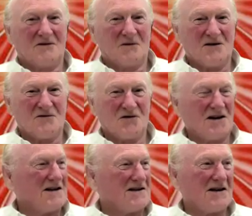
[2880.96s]
the wonderful thing
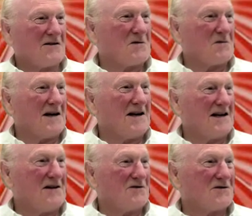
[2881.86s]
is you don't have to make any
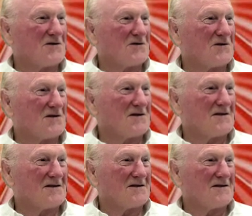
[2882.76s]
efforts for it.
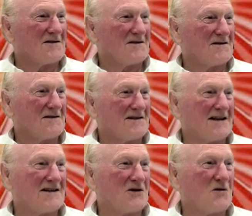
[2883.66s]

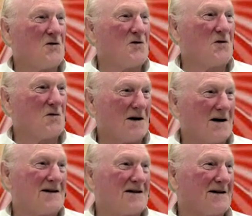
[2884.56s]
That's who you
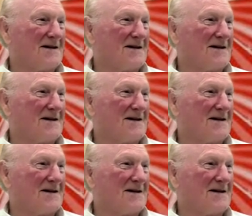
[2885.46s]
are.